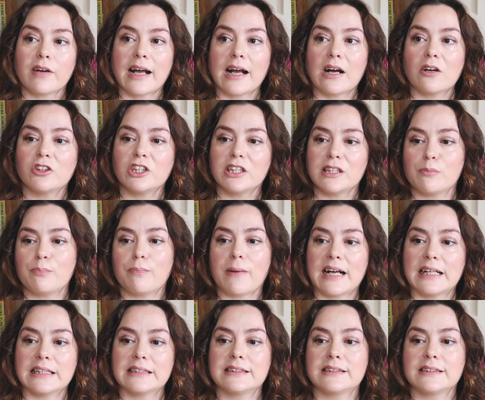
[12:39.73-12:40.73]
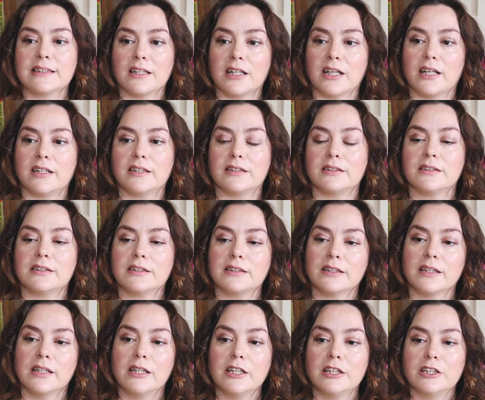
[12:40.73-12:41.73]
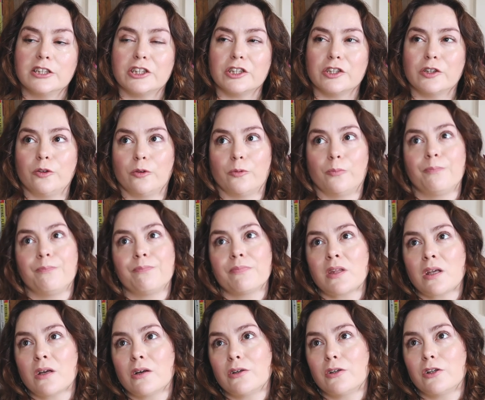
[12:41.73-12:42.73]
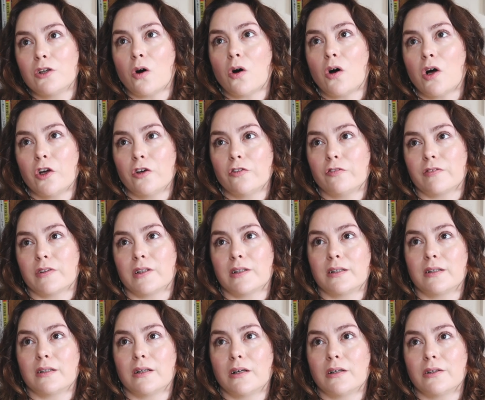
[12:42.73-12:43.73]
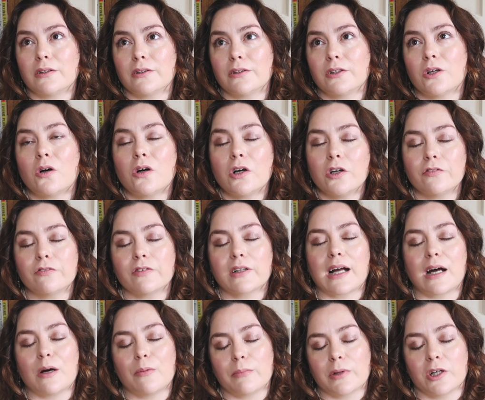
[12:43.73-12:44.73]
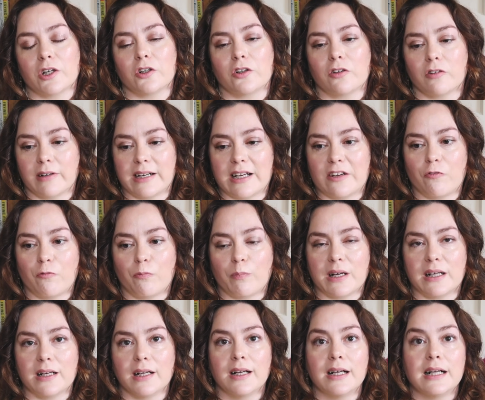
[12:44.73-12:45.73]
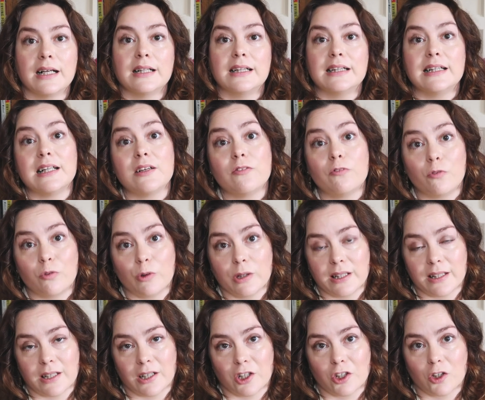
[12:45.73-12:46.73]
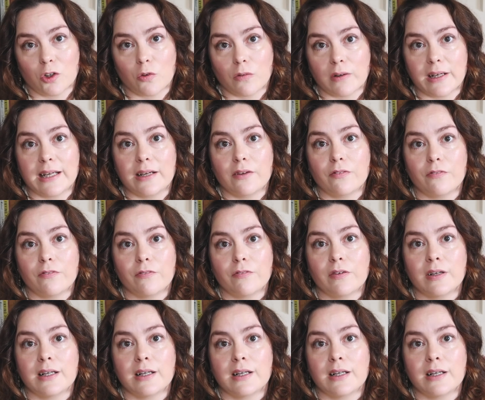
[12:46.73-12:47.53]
how she best learnt to not overcome her grief, but live with her grief.